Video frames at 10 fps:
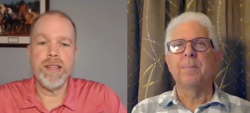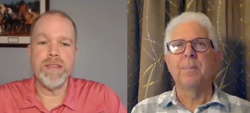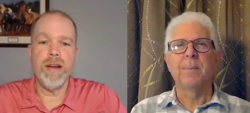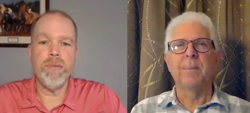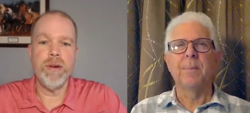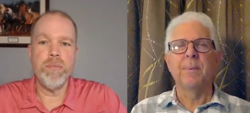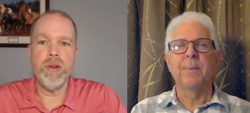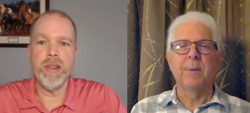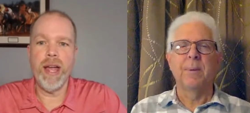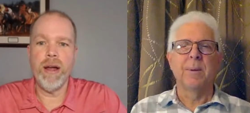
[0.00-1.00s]
Speaker 1: impressive. I'm
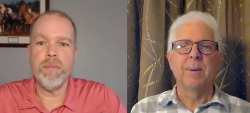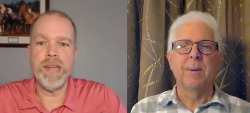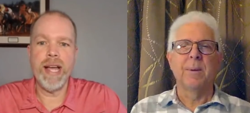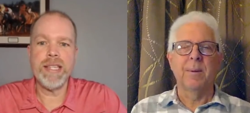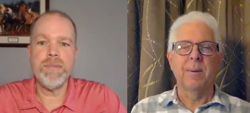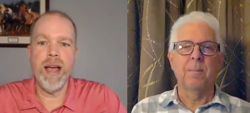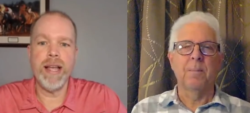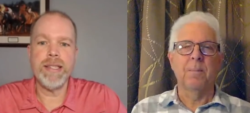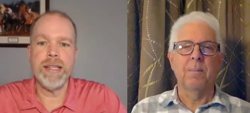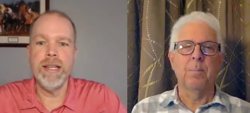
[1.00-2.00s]
going to pull that up
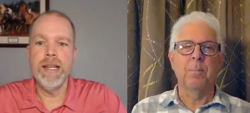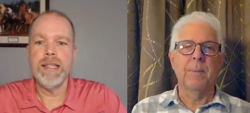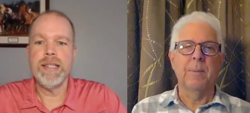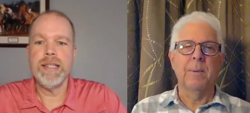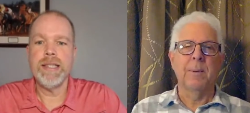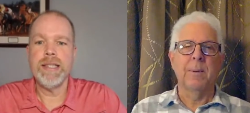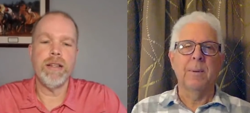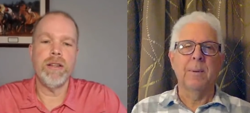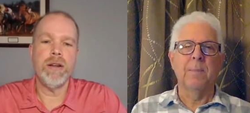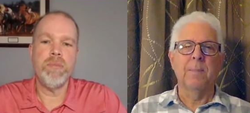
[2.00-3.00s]
next, Matt, to
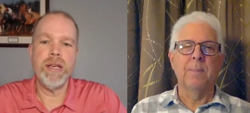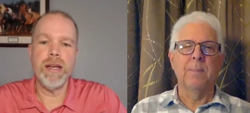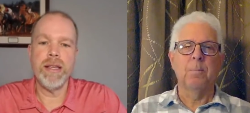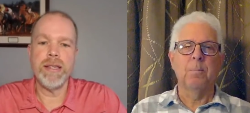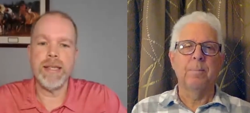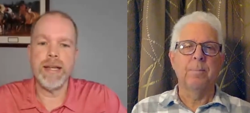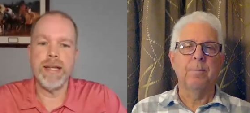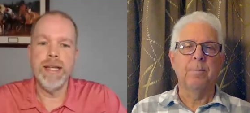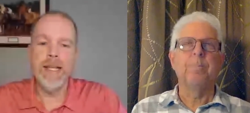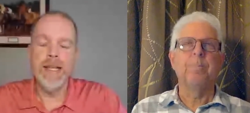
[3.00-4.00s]
take a look because
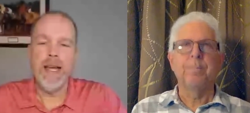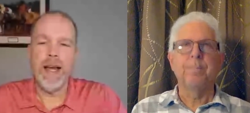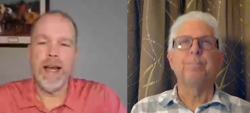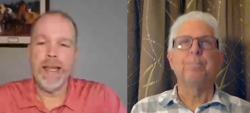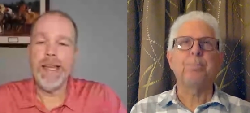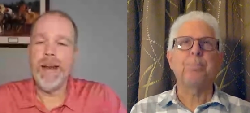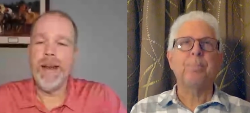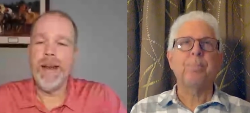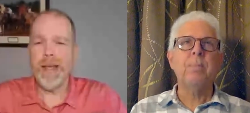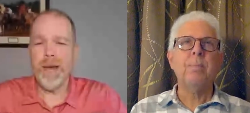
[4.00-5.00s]
you
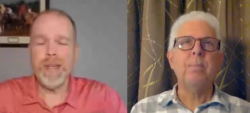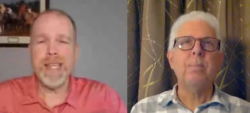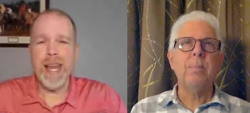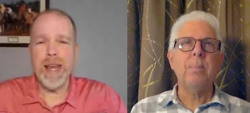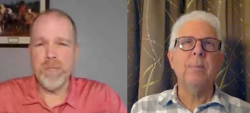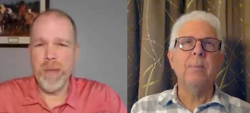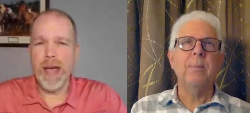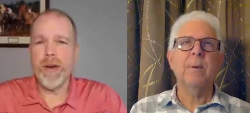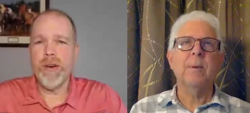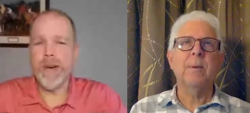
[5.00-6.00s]
know, he was getting
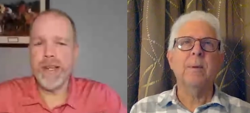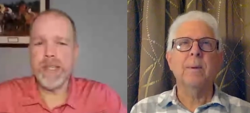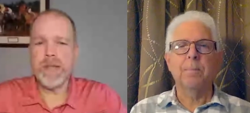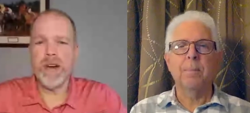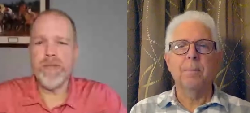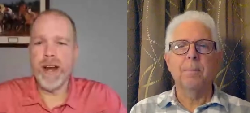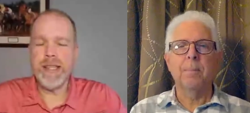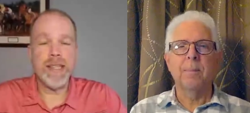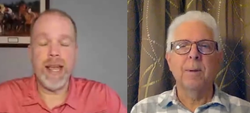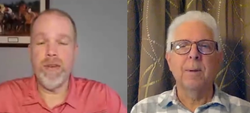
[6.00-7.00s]
better in his sprint
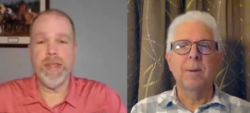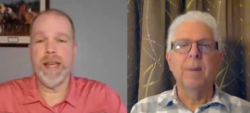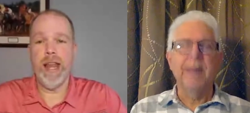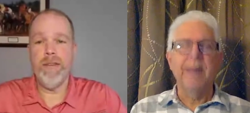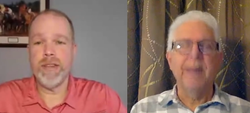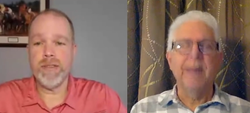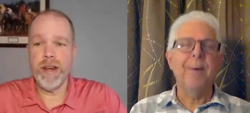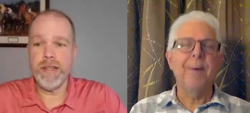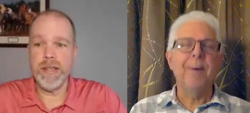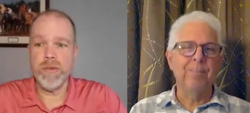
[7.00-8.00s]
races. I don't think any of his
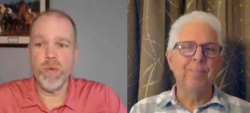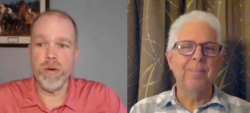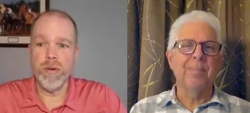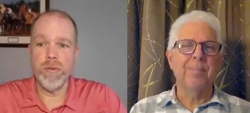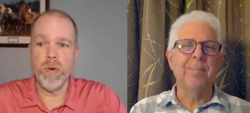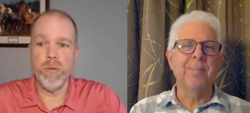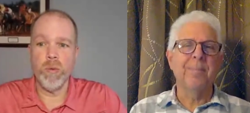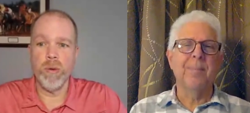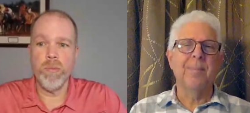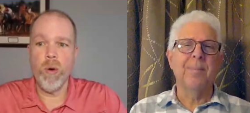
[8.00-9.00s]
races were,
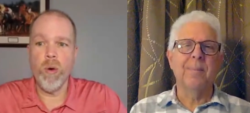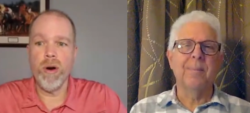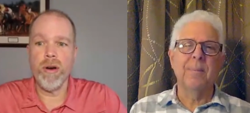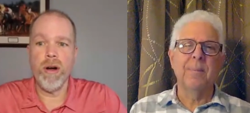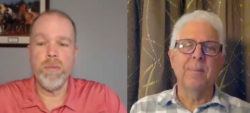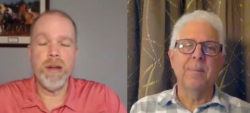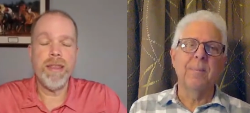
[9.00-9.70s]
were, were poor at all,